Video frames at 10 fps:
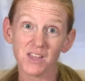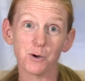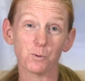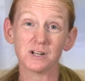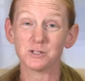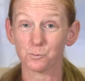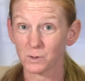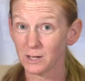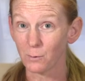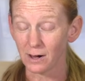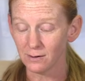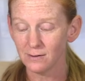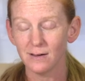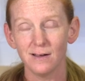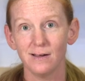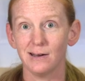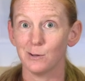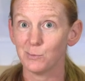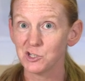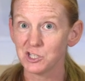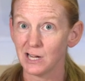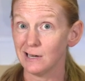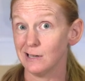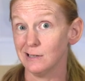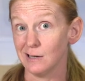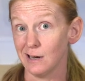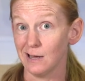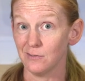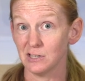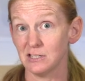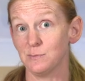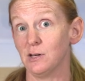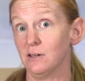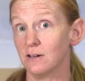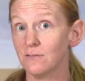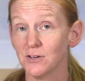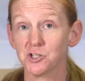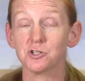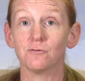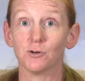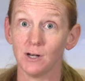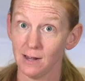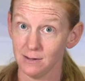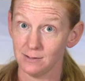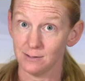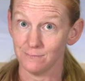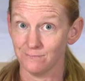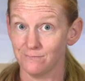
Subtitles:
It works really well, and I appreciate not having to smell like fish for days.